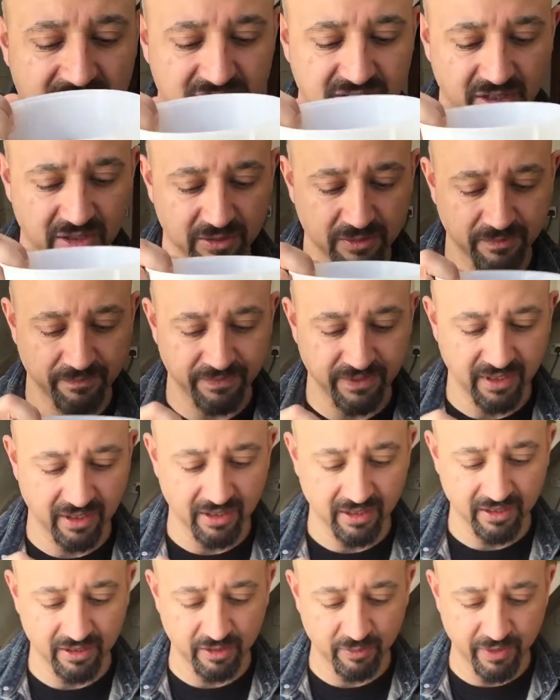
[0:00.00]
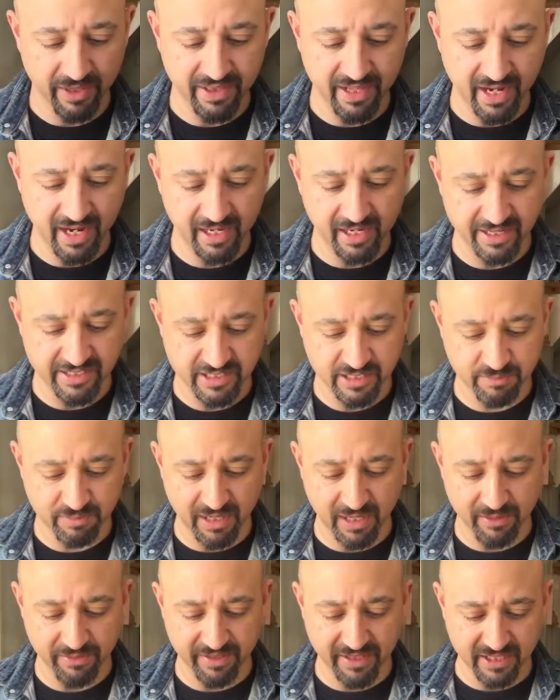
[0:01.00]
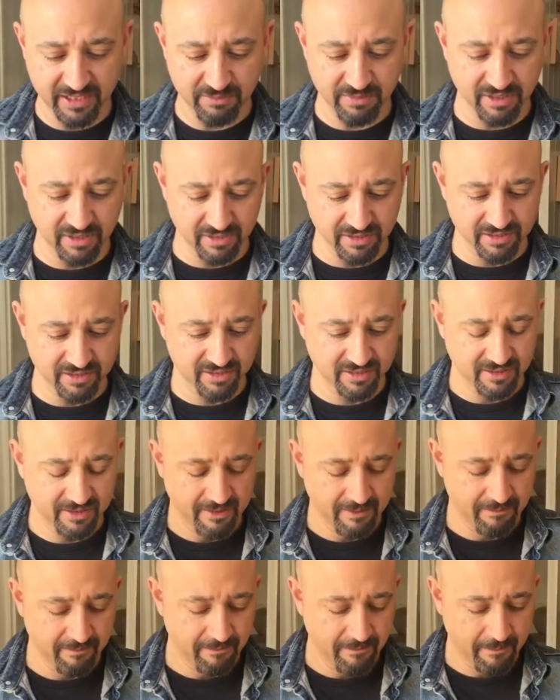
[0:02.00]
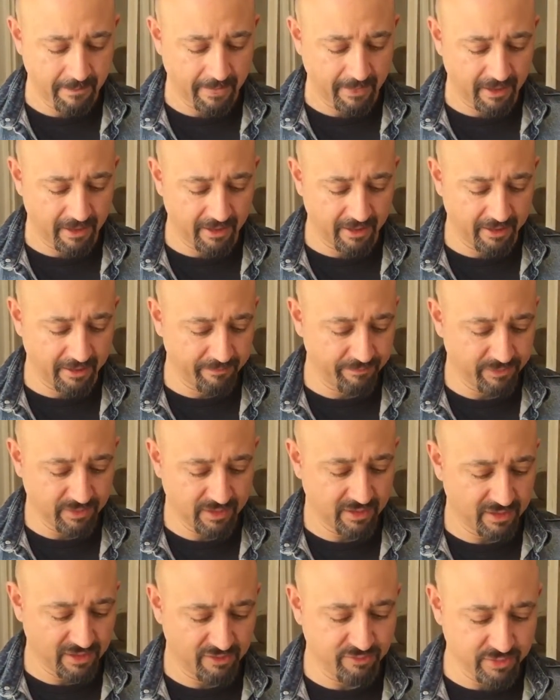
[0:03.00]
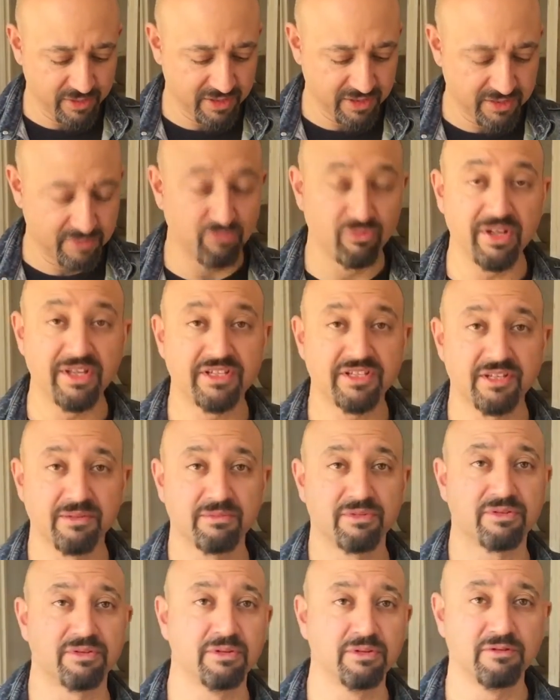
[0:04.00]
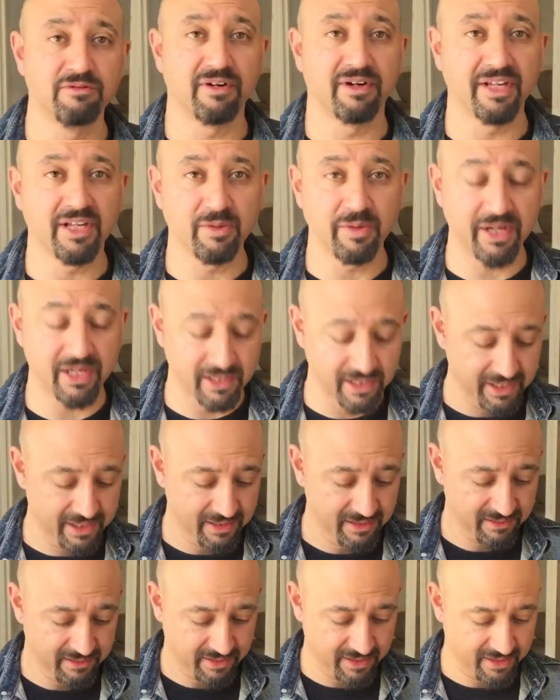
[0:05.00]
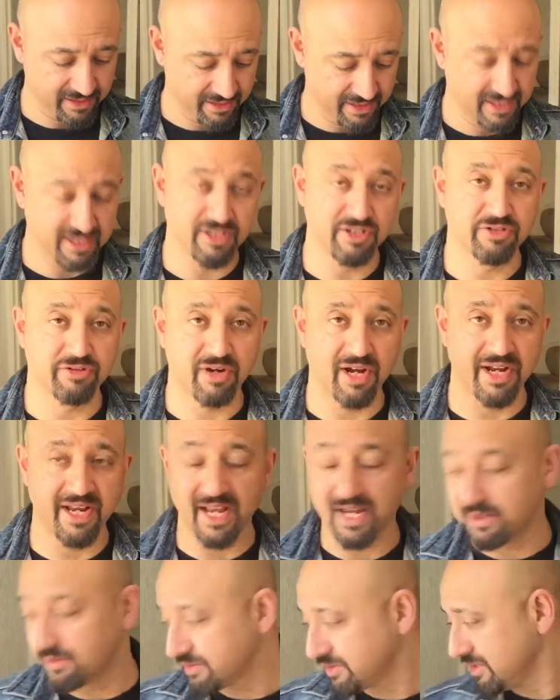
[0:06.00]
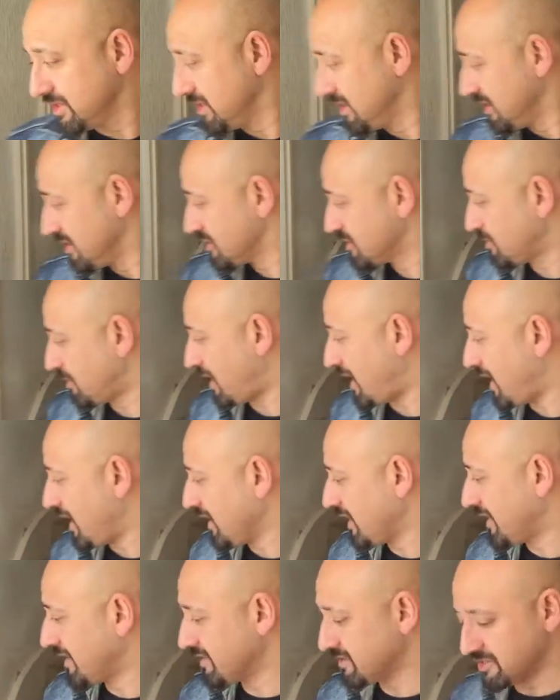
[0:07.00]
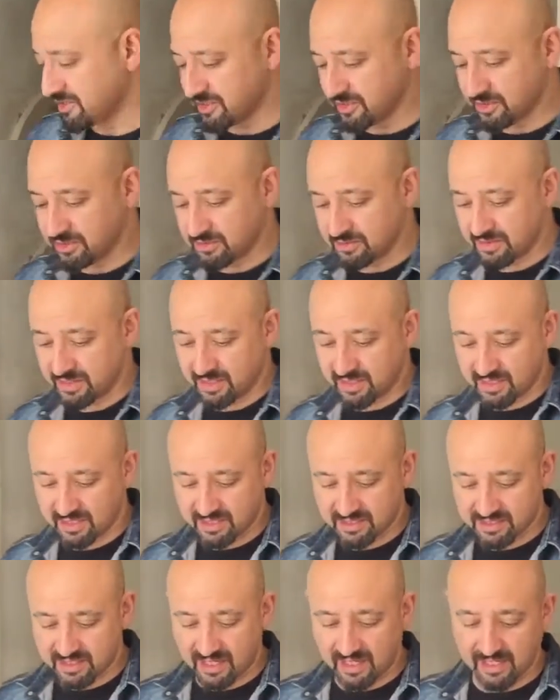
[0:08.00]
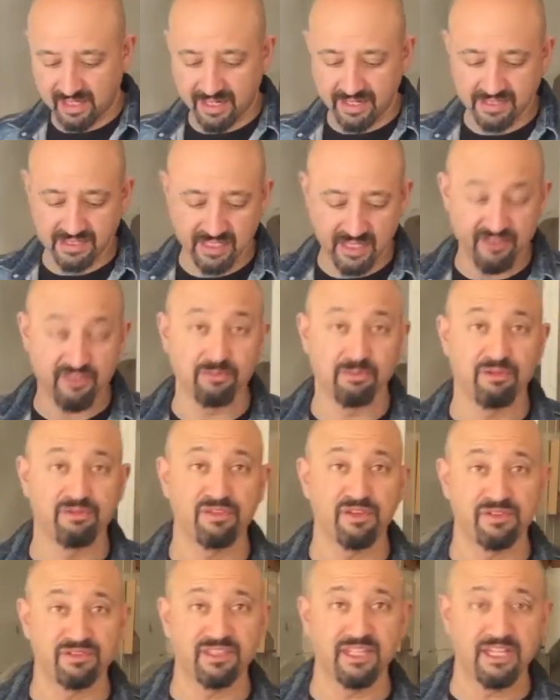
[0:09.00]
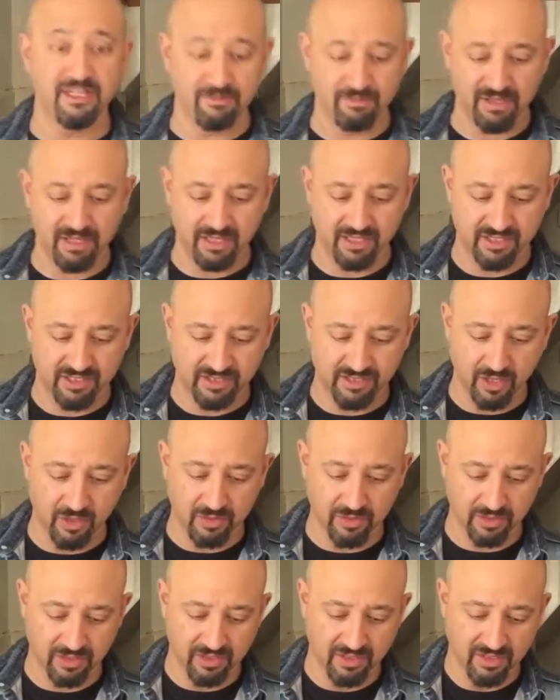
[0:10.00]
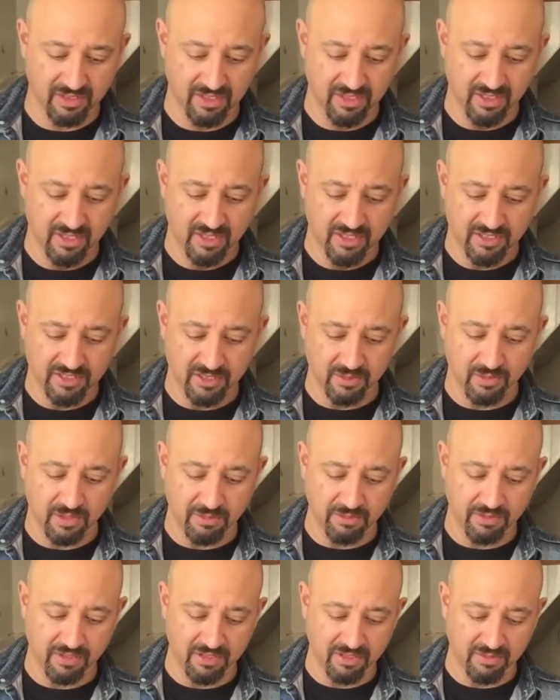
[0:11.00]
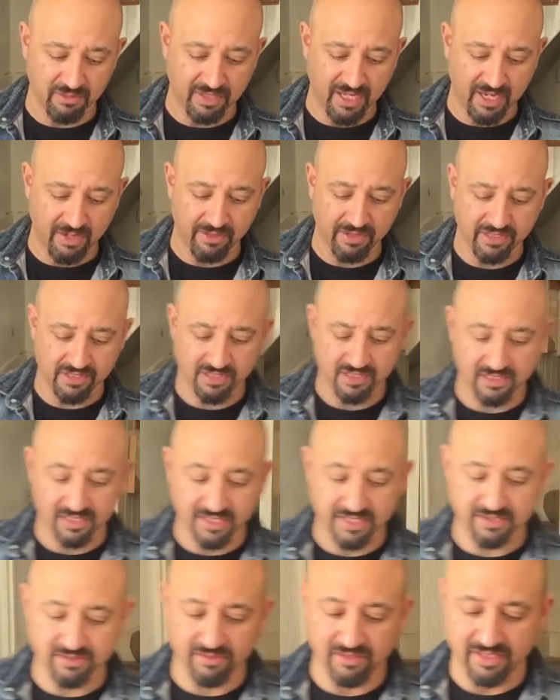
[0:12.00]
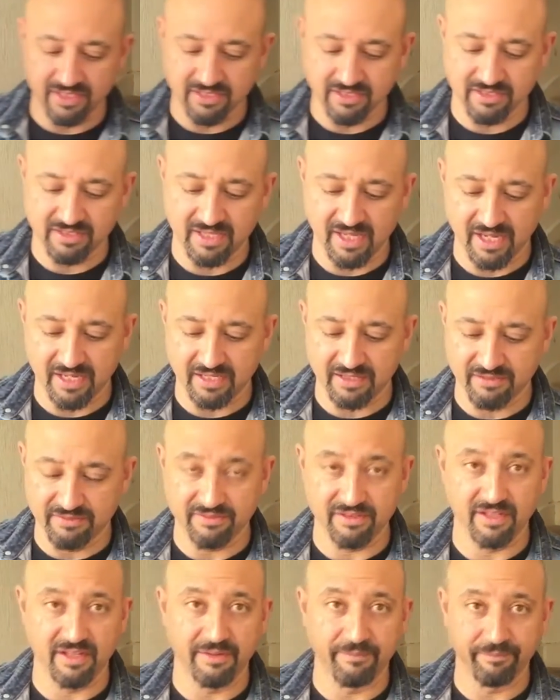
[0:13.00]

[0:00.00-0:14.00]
So the way that I like to sprout things, because if we just rinse them through very quickly, they can dry out. So what I like to do is I like to give them a 15-minute soak. So what I'm going to do now is just literally just kind of